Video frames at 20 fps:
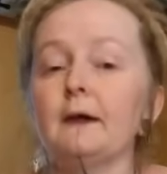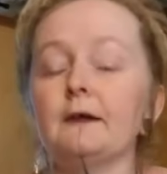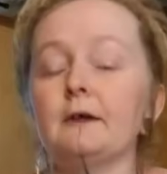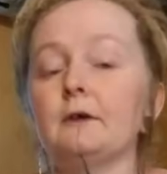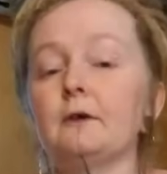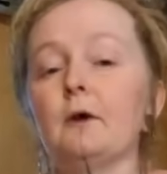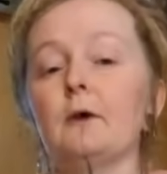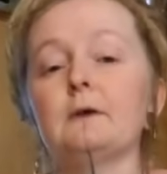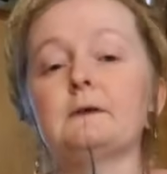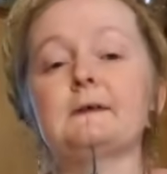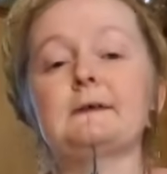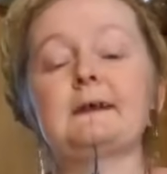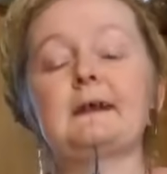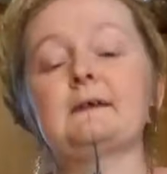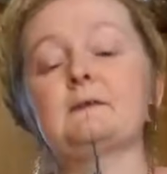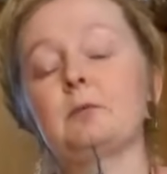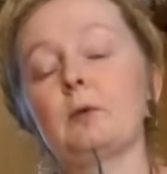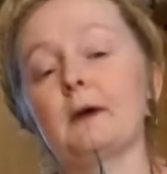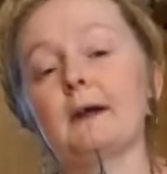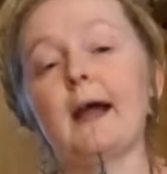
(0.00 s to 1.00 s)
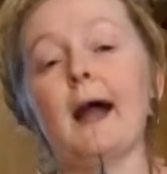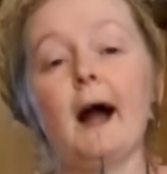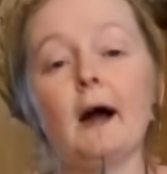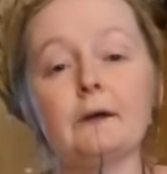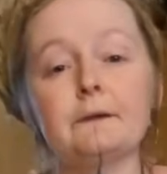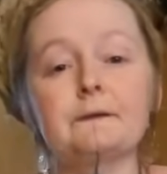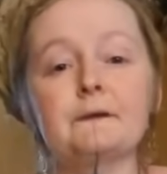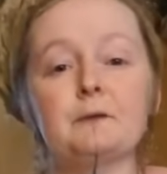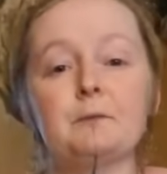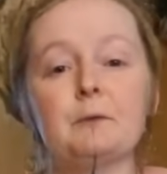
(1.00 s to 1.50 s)
You know, it just gets more
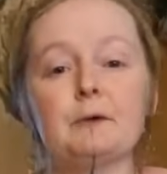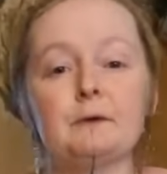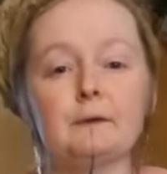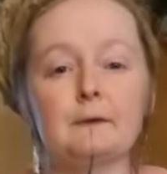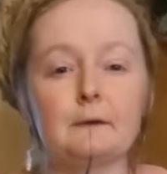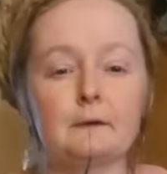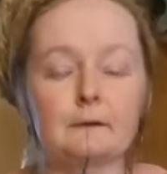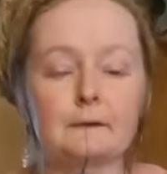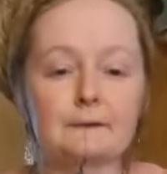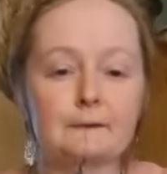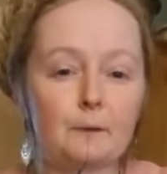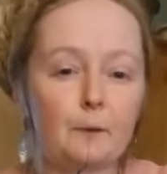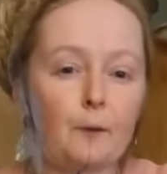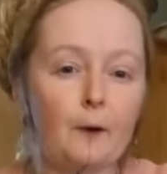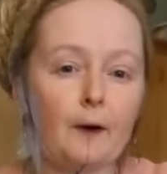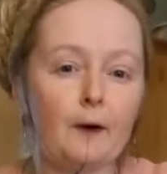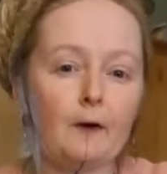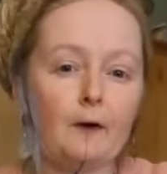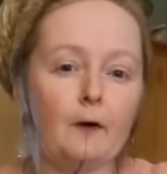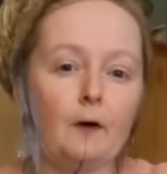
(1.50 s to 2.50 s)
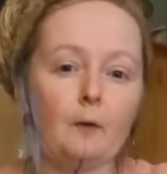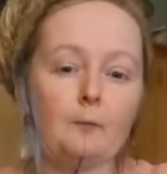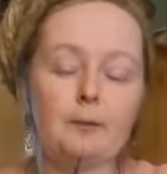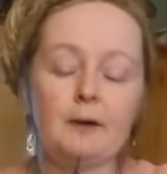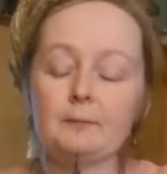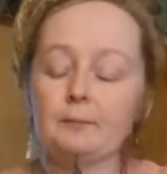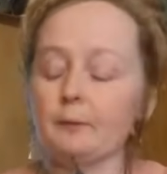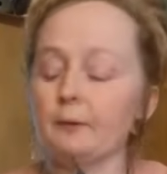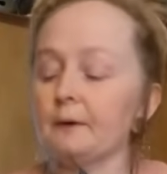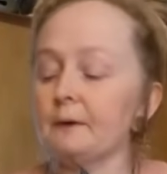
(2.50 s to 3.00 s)
calcium into your soil.
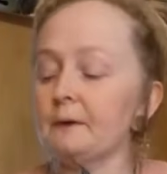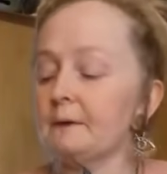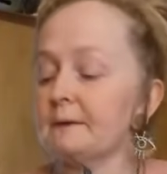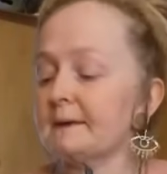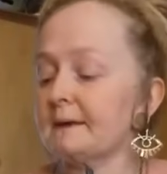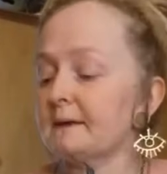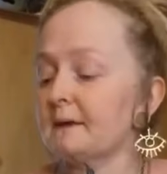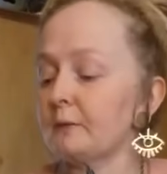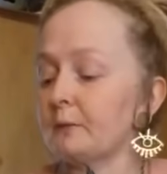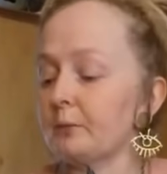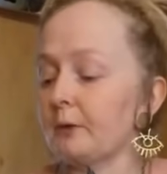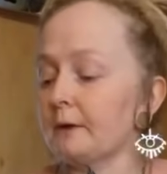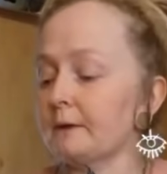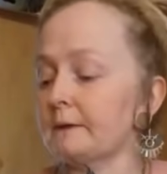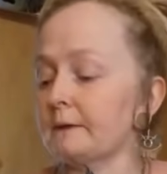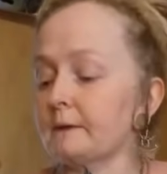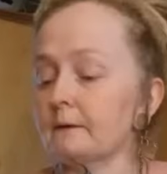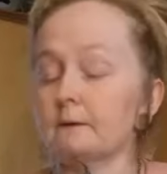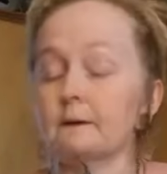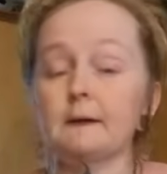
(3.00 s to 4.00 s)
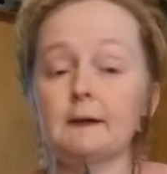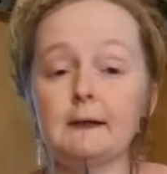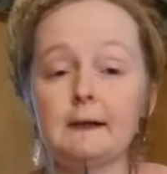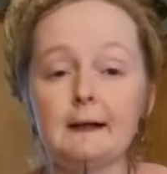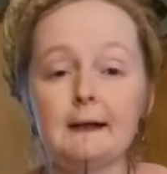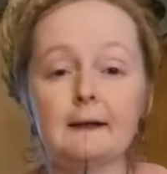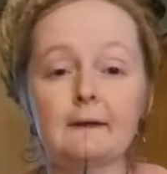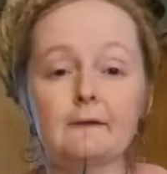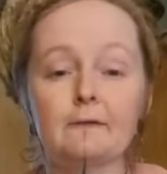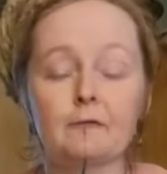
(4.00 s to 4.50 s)
People use it to brush their
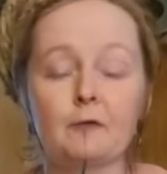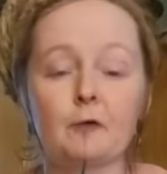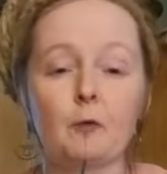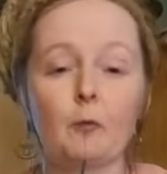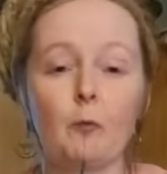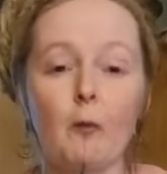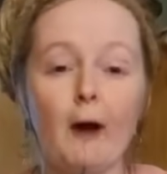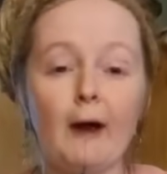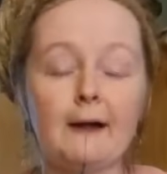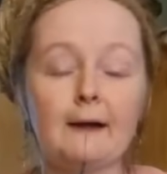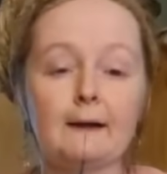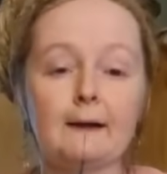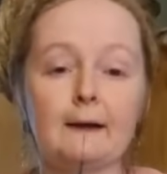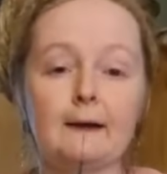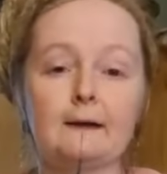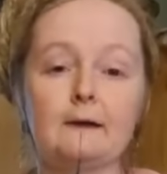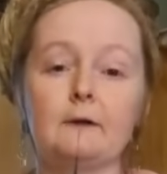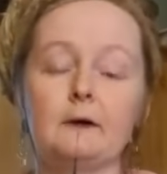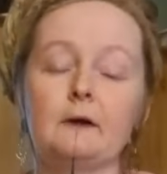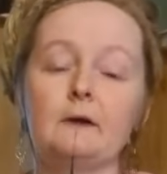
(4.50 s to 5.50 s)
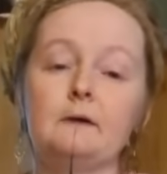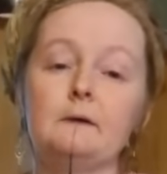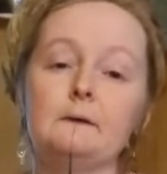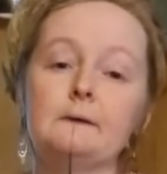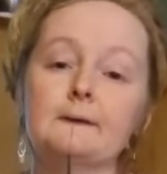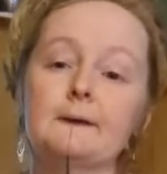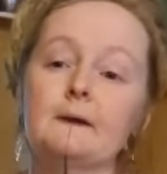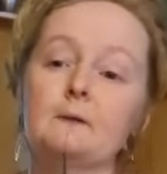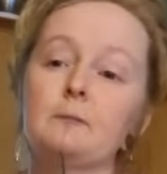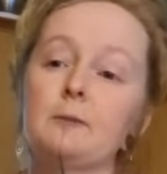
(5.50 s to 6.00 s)
teeth for whitening. You can
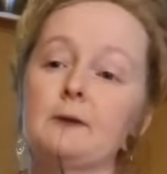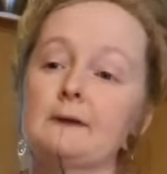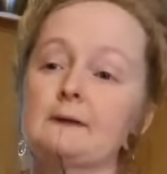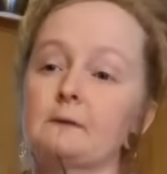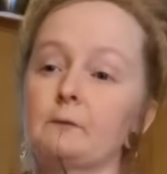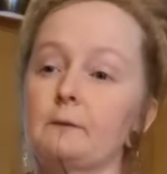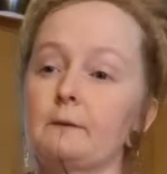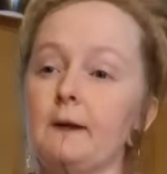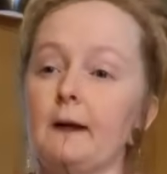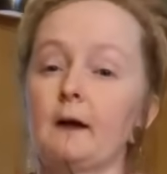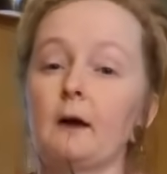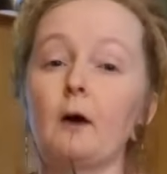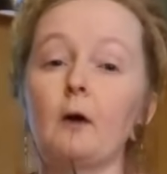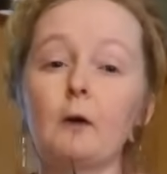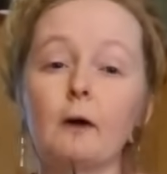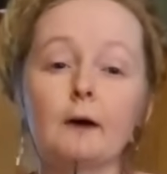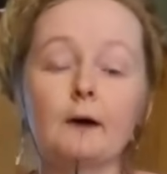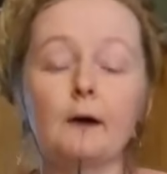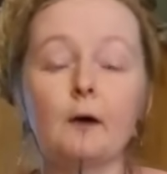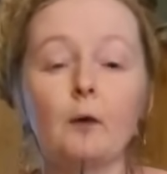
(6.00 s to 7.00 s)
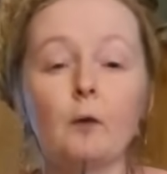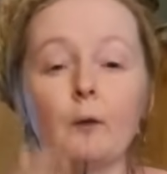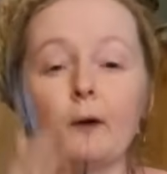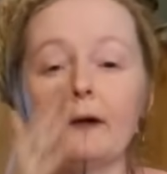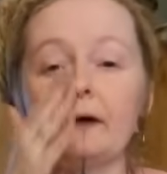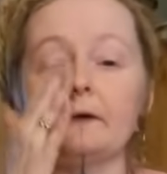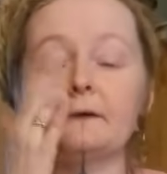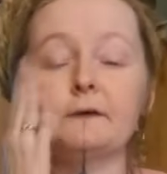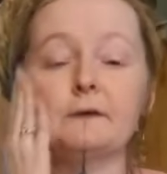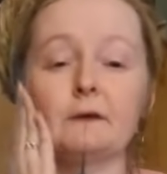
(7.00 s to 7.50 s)
use it mixed with like coconut
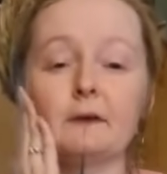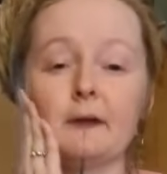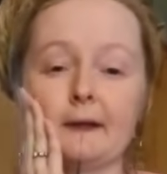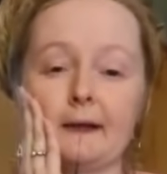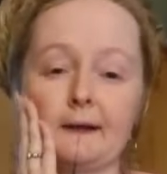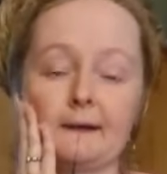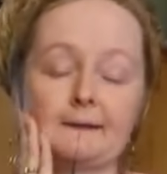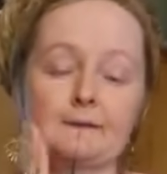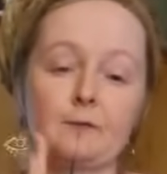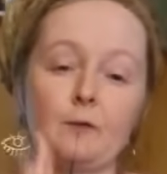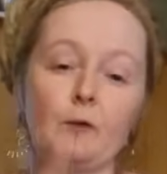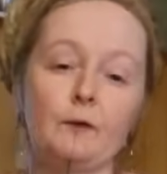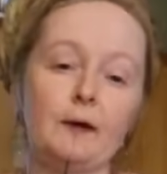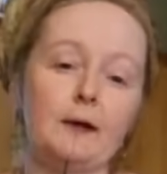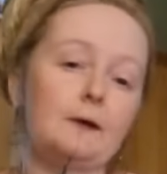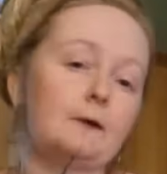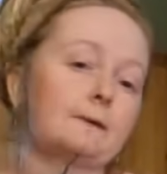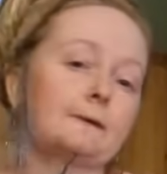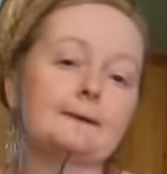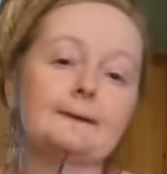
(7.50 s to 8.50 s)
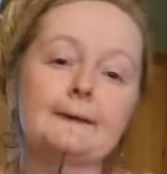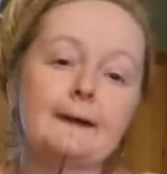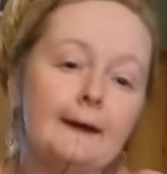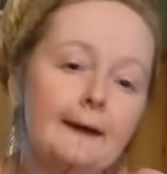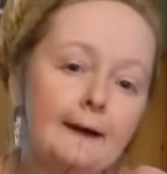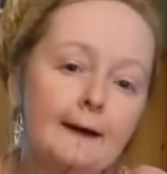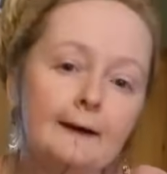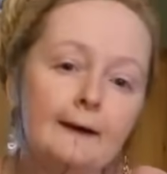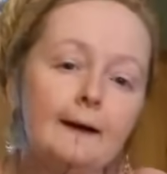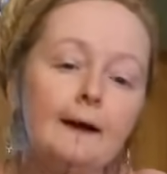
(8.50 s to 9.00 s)
oil to like exfoliate your
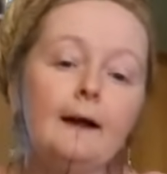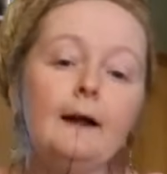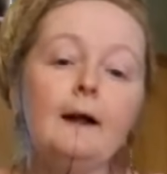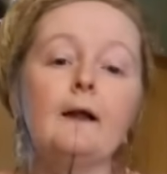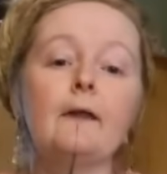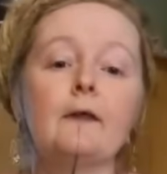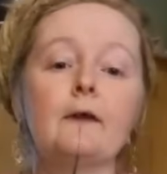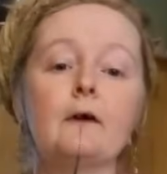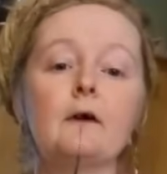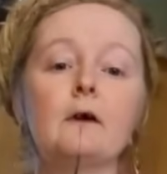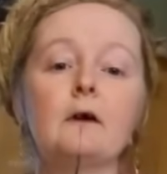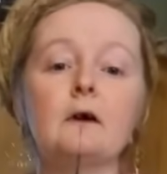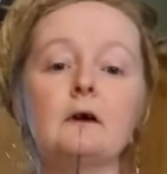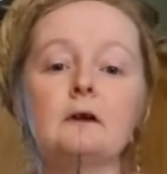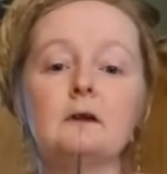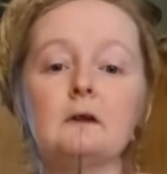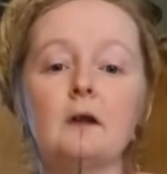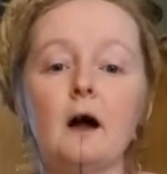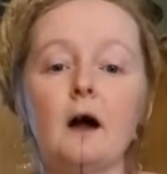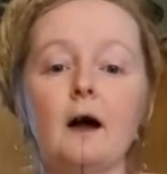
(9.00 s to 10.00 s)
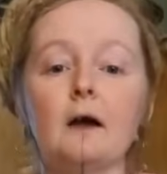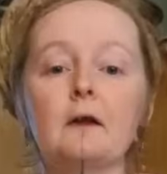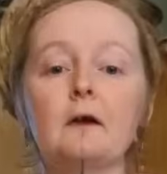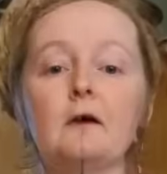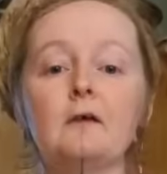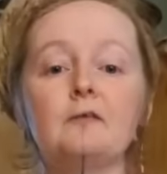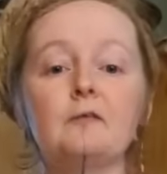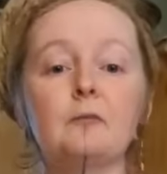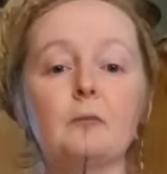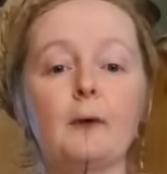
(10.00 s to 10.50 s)
skin. There are a lot
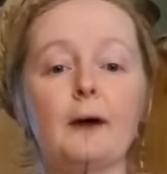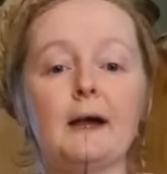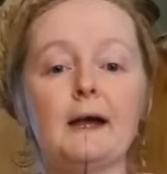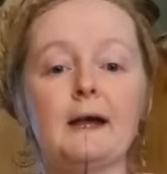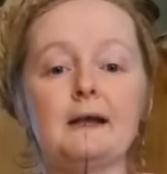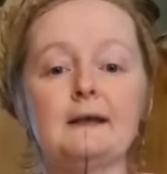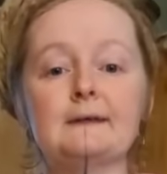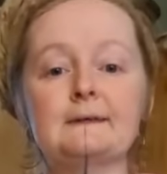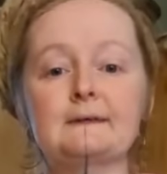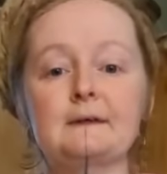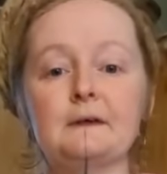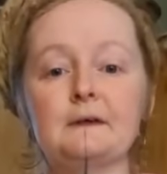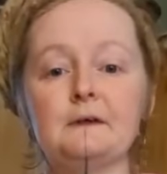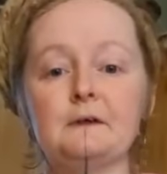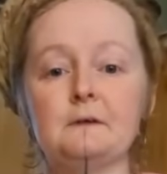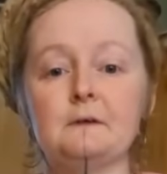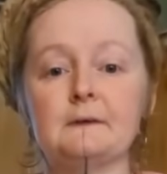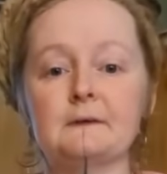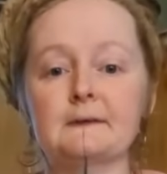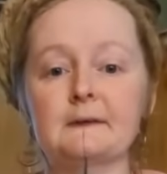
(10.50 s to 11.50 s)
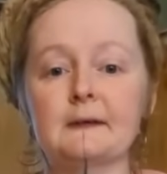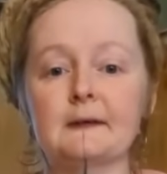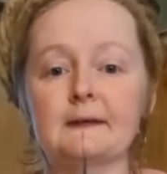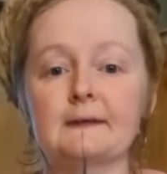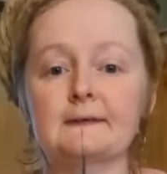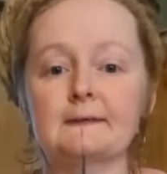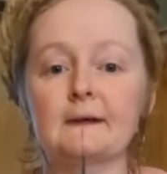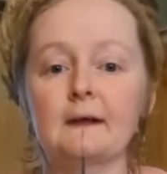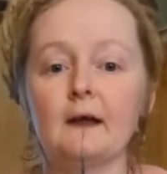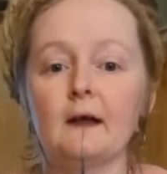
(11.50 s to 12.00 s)
of ways to use
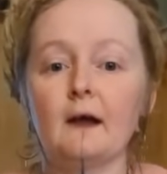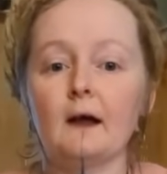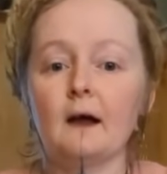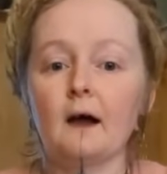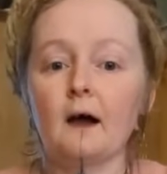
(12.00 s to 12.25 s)
this.